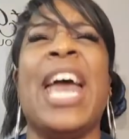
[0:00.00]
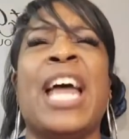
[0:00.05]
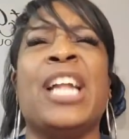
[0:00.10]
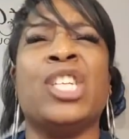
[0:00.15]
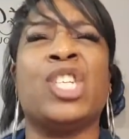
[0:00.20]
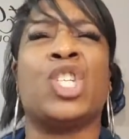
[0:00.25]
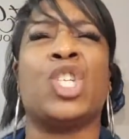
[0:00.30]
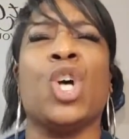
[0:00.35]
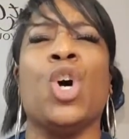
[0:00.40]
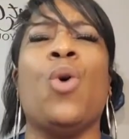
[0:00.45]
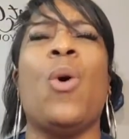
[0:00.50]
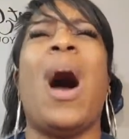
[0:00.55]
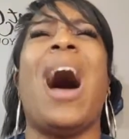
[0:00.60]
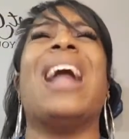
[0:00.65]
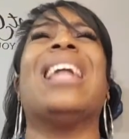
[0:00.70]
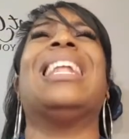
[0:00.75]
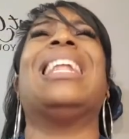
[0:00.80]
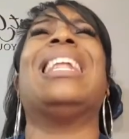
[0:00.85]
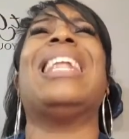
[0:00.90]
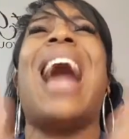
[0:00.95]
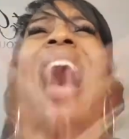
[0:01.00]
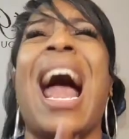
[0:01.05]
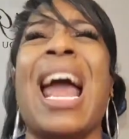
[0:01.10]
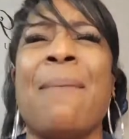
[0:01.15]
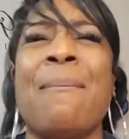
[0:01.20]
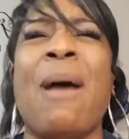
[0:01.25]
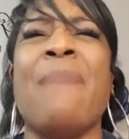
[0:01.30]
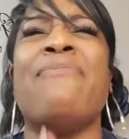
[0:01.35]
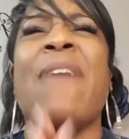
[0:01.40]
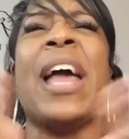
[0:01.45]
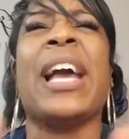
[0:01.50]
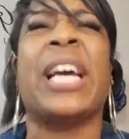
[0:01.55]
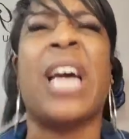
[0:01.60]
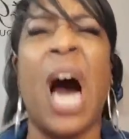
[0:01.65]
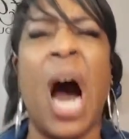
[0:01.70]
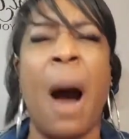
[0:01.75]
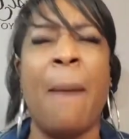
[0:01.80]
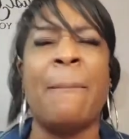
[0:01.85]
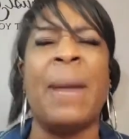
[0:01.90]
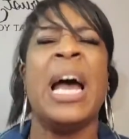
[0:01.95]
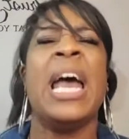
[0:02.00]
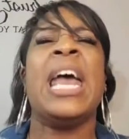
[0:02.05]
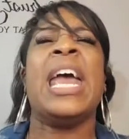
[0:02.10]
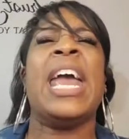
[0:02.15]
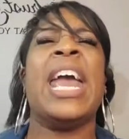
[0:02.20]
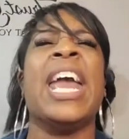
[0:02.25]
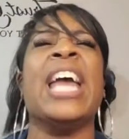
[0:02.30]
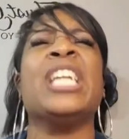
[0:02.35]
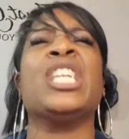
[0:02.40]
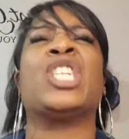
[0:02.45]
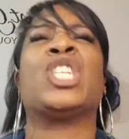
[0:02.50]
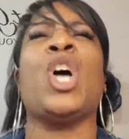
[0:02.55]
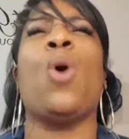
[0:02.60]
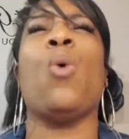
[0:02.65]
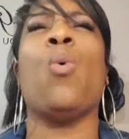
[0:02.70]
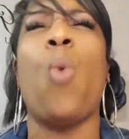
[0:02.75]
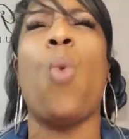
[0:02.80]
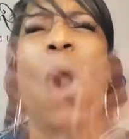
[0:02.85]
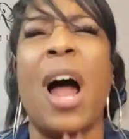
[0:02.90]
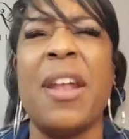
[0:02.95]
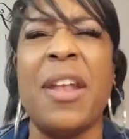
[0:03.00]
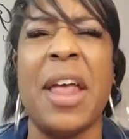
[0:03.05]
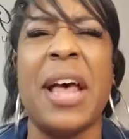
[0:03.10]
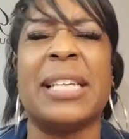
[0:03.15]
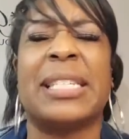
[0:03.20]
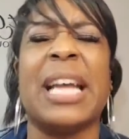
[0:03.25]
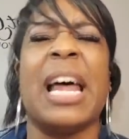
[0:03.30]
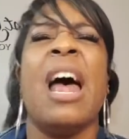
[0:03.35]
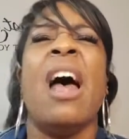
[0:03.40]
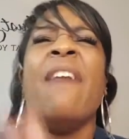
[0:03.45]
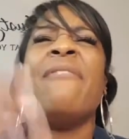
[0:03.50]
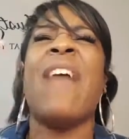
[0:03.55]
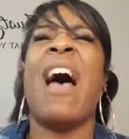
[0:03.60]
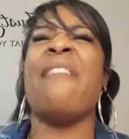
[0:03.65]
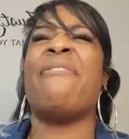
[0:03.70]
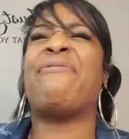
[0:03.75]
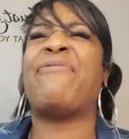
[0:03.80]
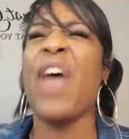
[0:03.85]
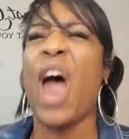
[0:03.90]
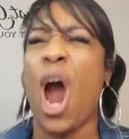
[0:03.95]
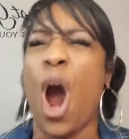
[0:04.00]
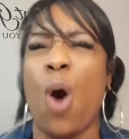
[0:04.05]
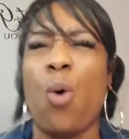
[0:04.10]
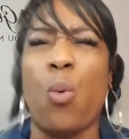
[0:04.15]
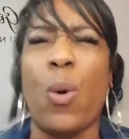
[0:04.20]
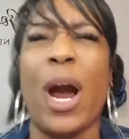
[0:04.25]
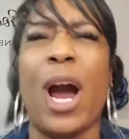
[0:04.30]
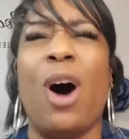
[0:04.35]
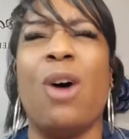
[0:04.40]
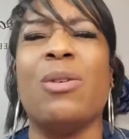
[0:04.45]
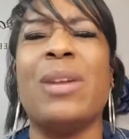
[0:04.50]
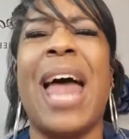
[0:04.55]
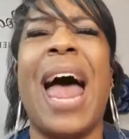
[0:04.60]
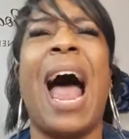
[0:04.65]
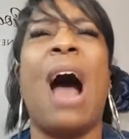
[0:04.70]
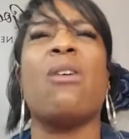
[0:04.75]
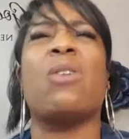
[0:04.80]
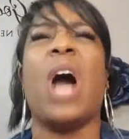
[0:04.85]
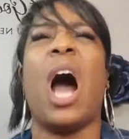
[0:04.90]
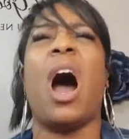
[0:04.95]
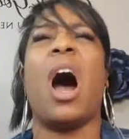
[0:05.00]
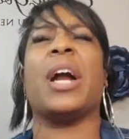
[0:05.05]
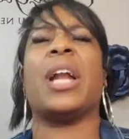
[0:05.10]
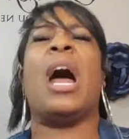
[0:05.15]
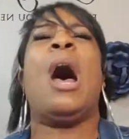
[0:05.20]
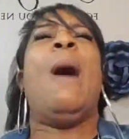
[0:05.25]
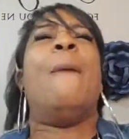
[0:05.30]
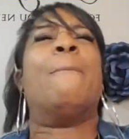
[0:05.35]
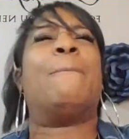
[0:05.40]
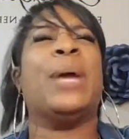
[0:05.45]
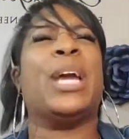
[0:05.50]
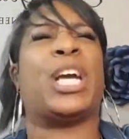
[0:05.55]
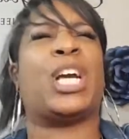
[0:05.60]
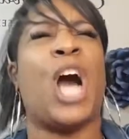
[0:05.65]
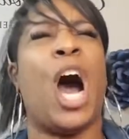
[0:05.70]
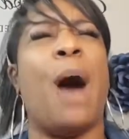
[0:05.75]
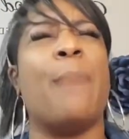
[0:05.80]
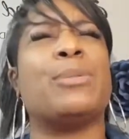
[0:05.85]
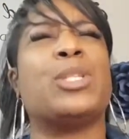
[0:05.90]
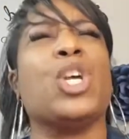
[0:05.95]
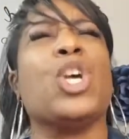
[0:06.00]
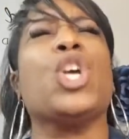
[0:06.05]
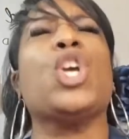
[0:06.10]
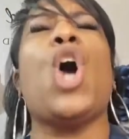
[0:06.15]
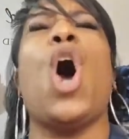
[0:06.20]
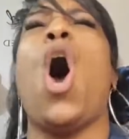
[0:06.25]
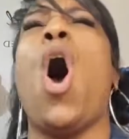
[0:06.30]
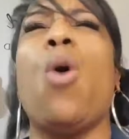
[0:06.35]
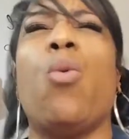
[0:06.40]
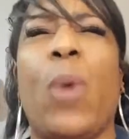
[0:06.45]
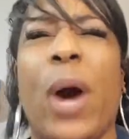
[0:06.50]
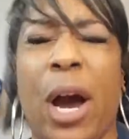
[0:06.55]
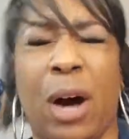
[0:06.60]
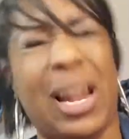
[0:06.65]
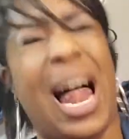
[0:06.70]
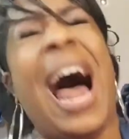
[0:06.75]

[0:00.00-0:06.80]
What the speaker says: into alignment. They come into oneness that their will now, God, becomes your will.